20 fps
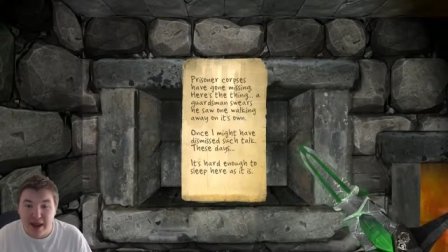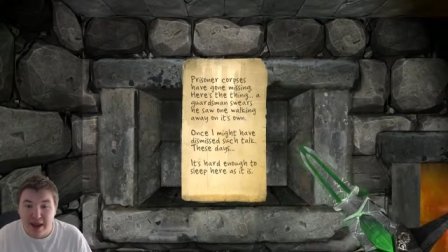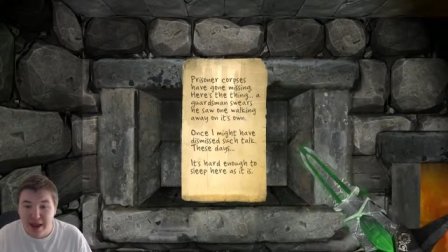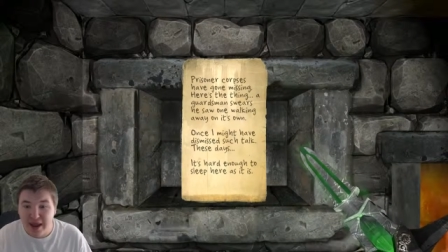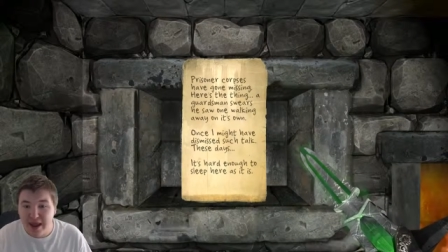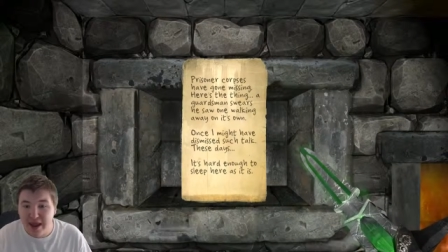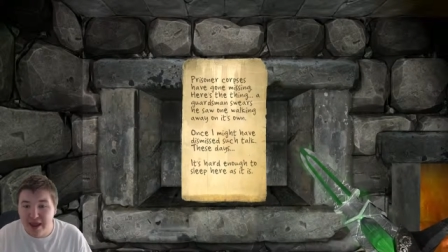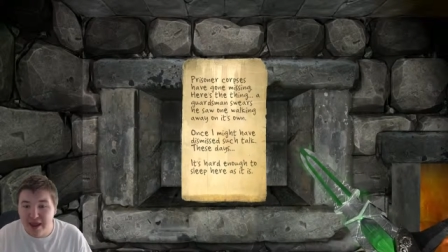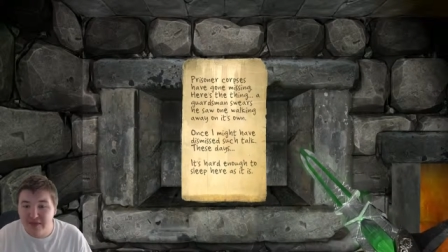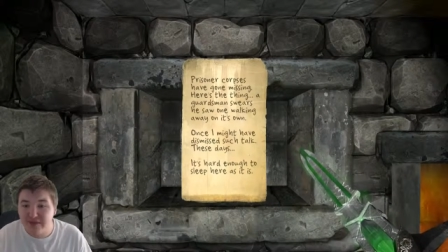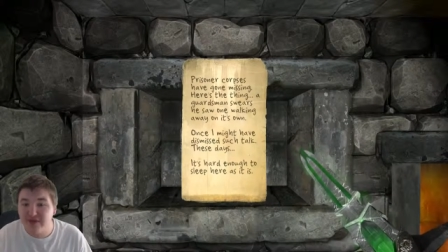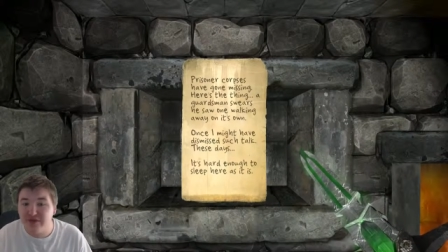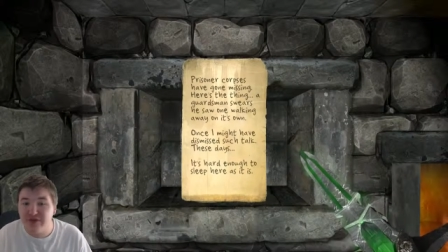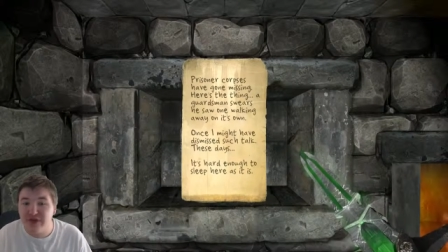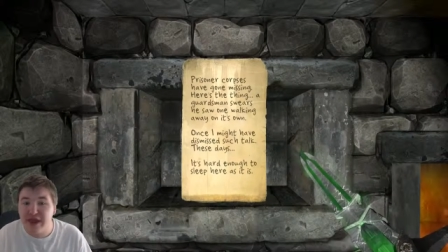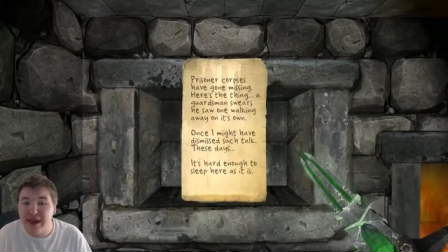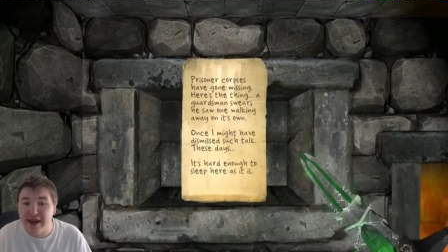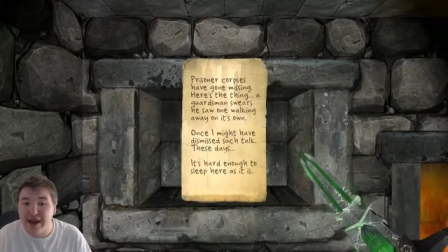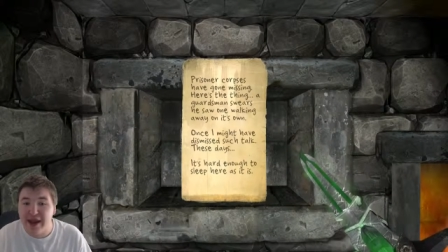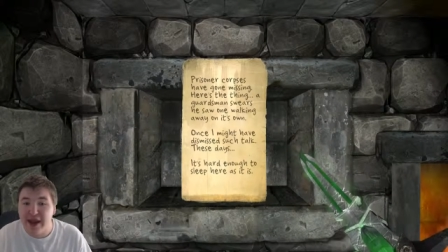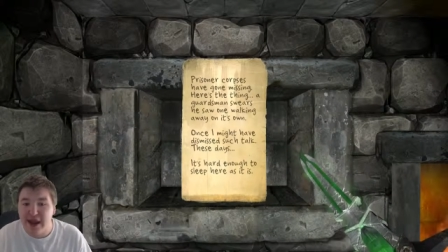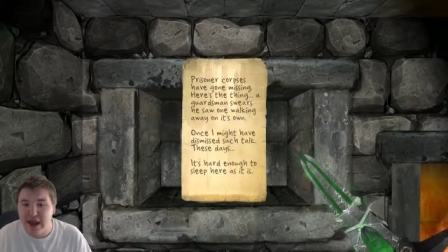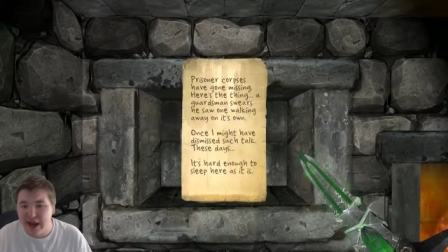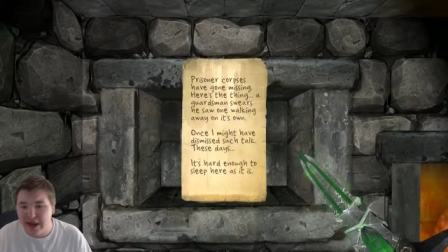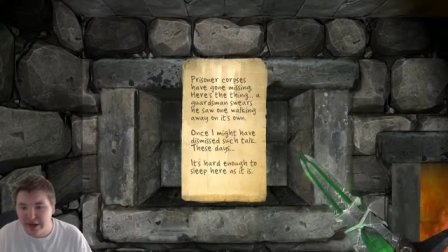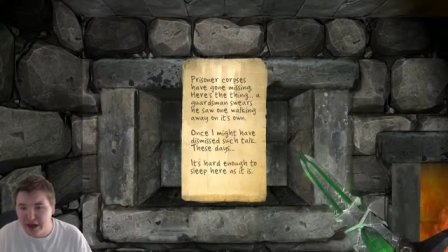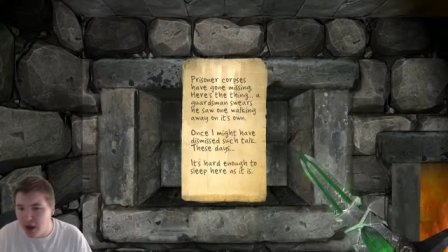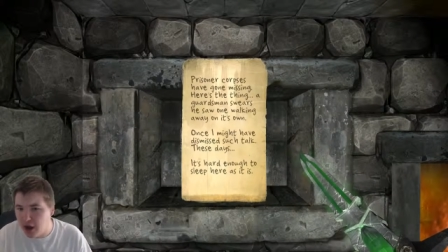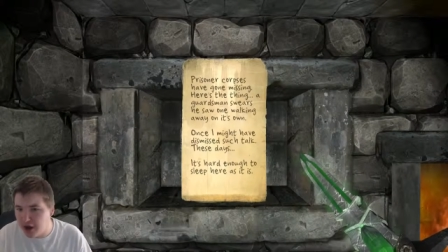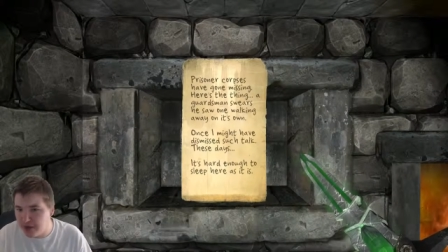Here's the thing. A
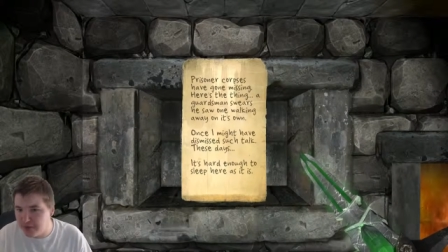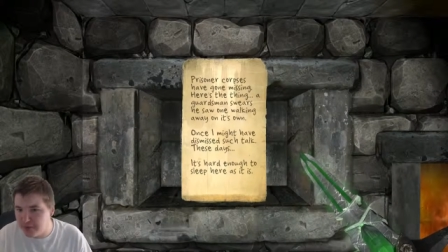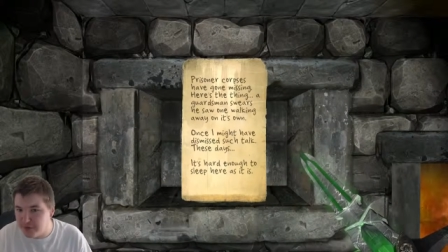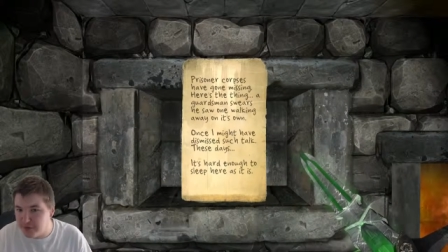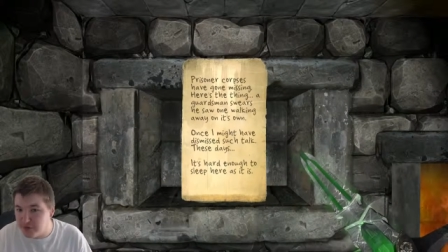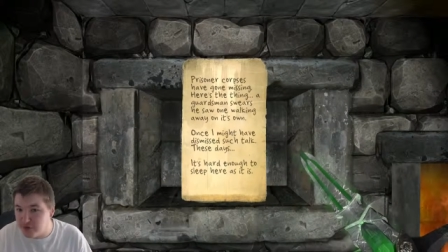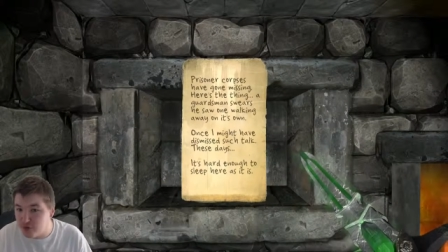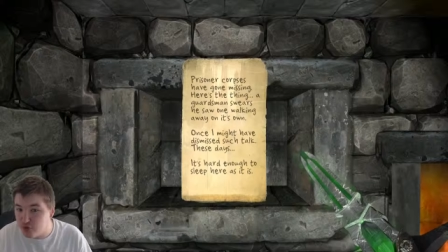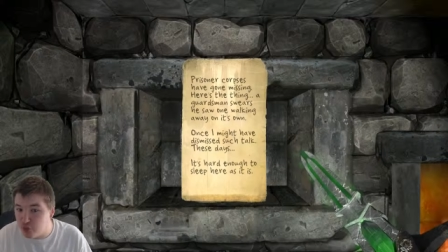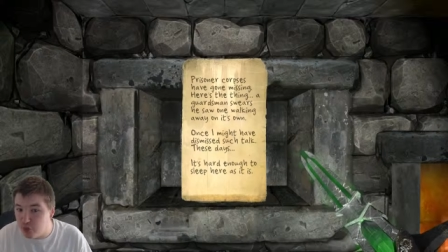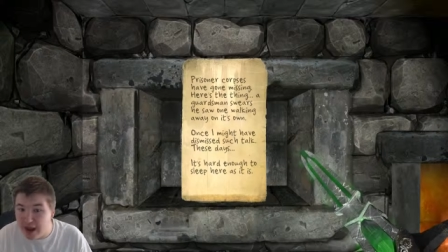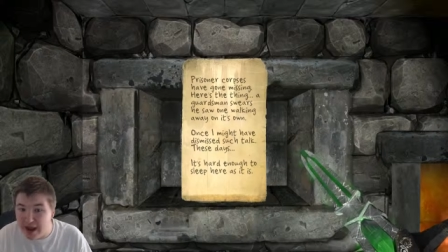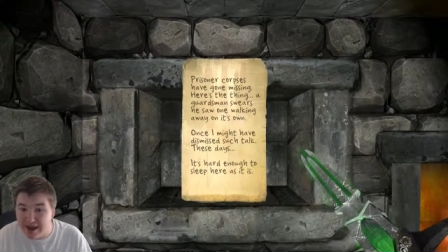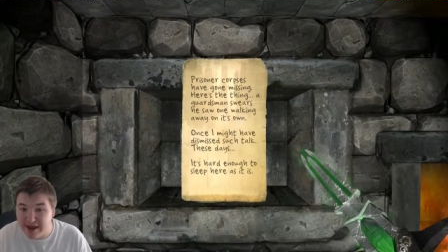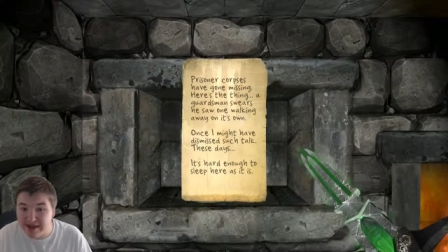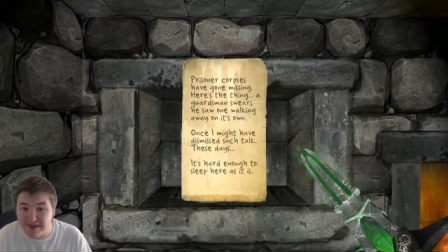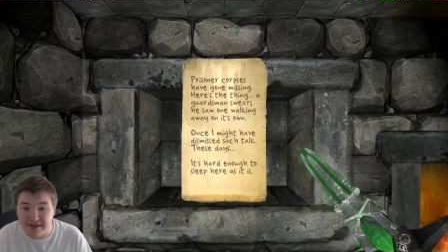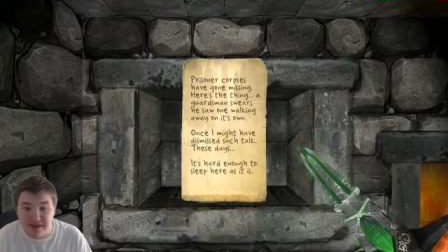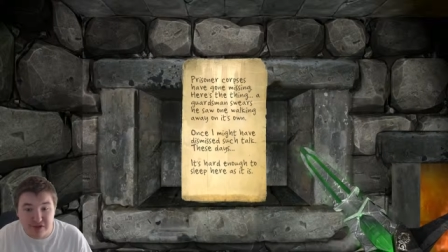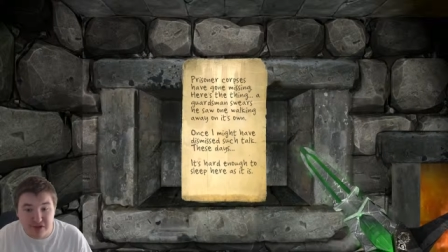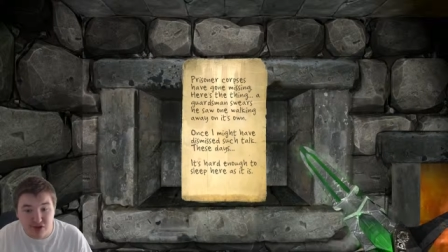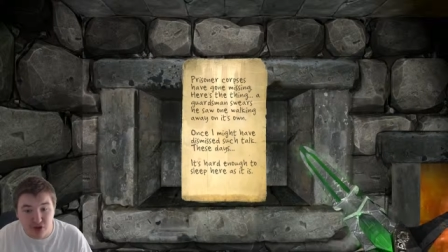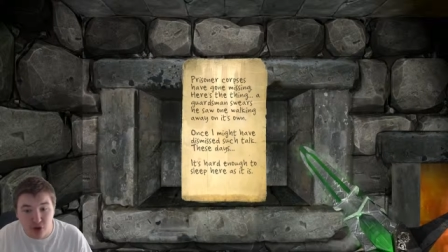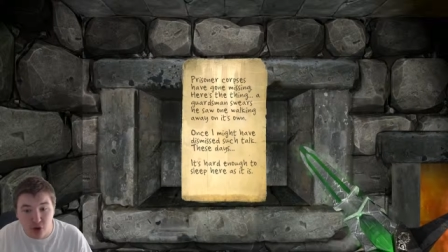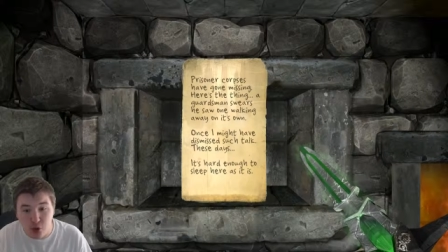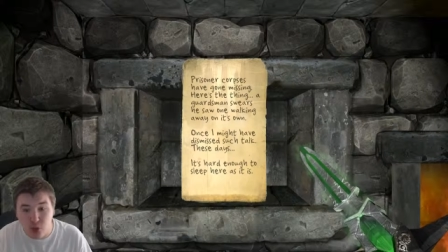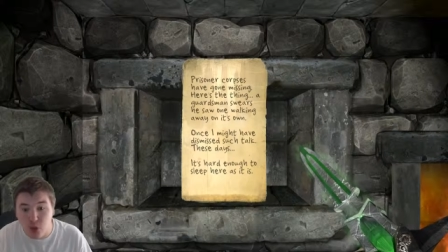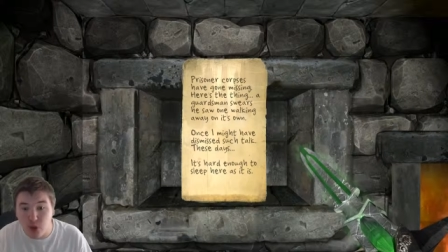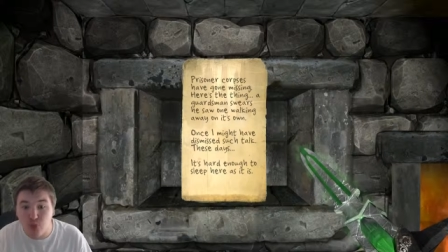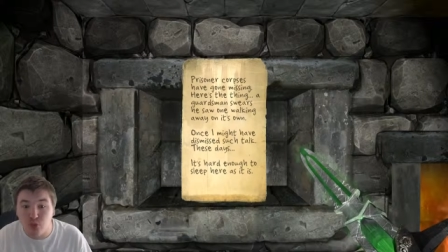guardsman swears he saw
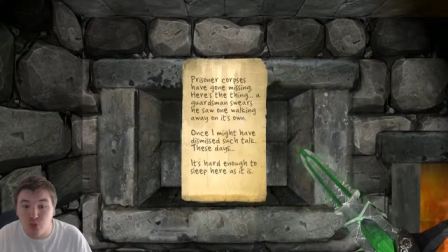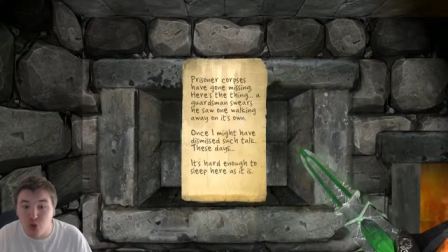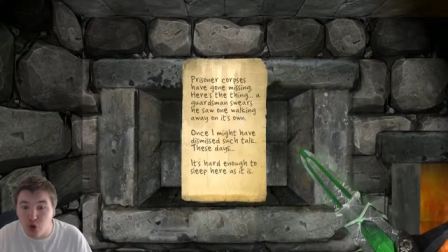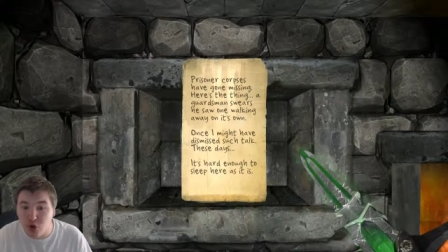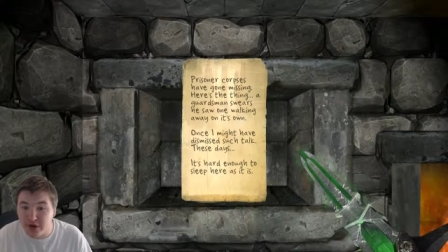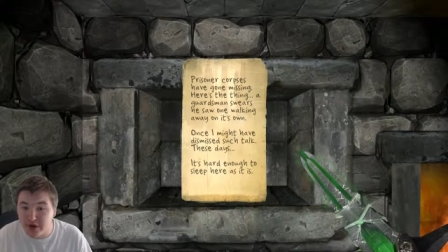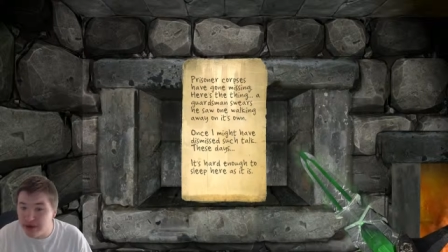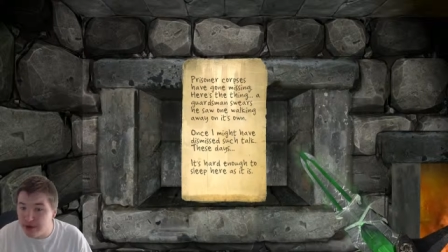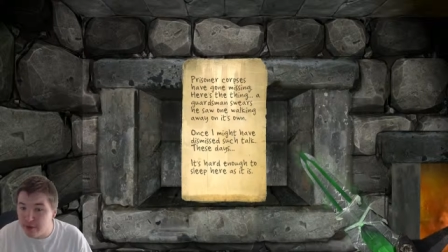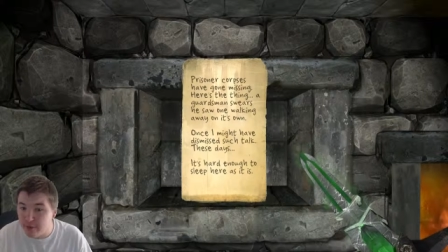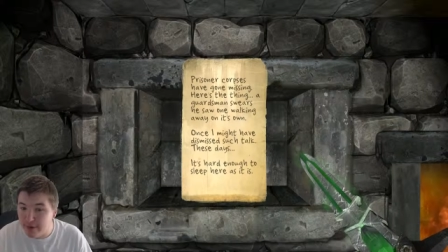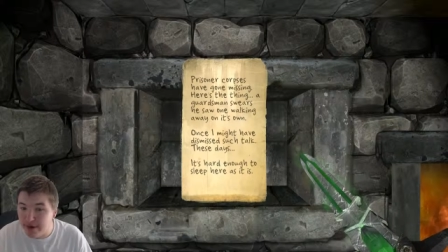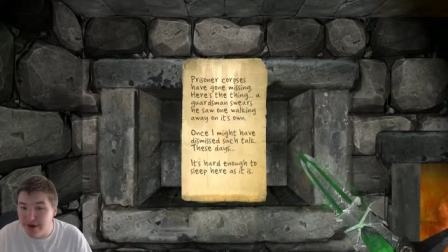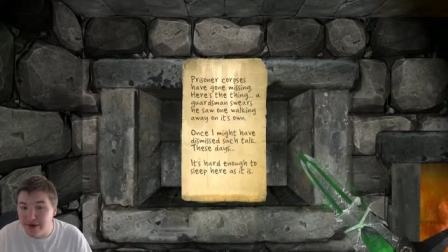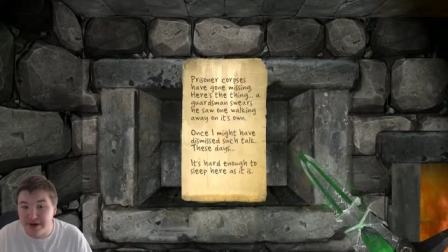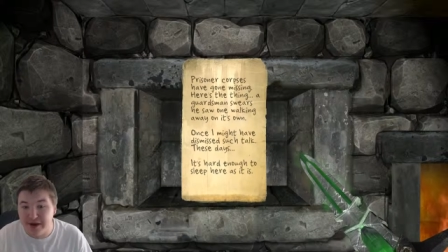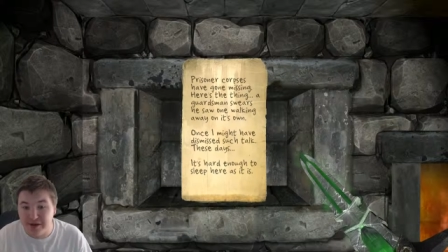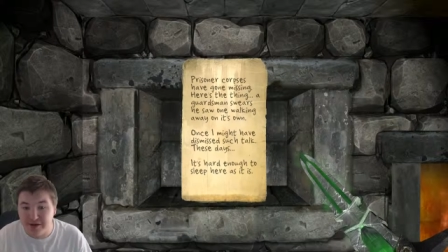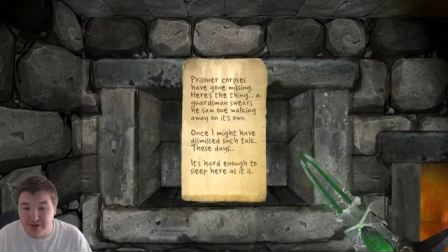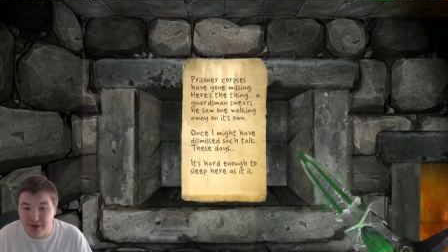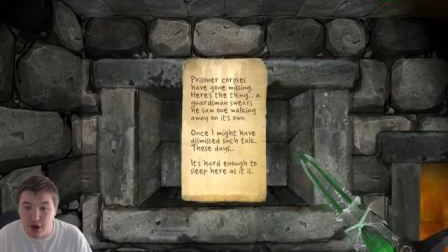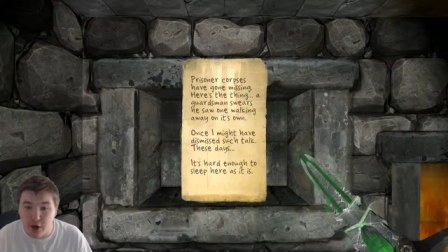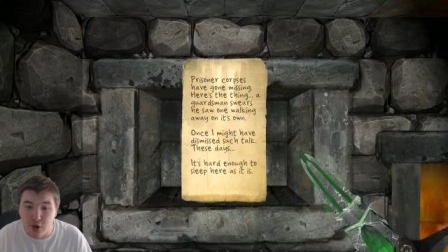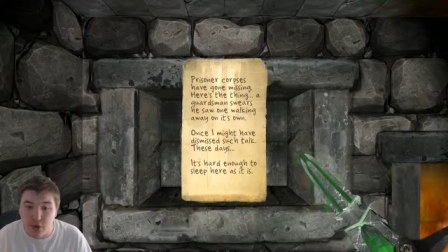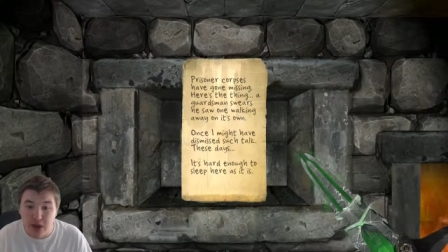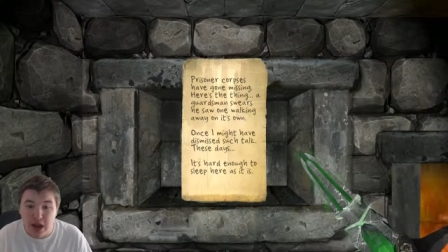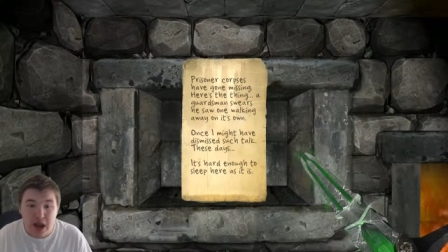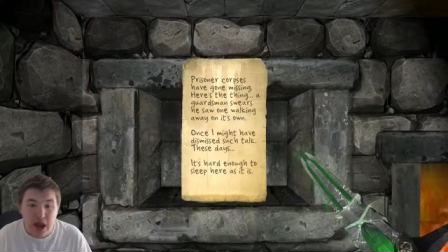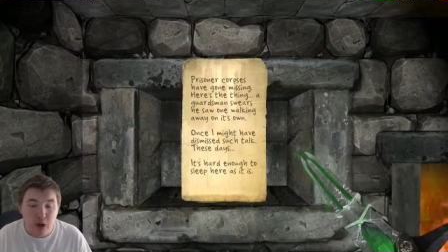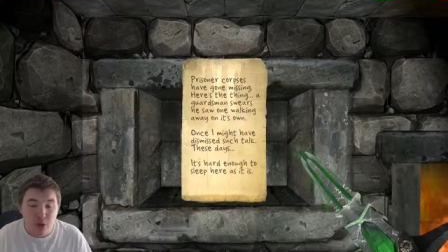one walking away on its own.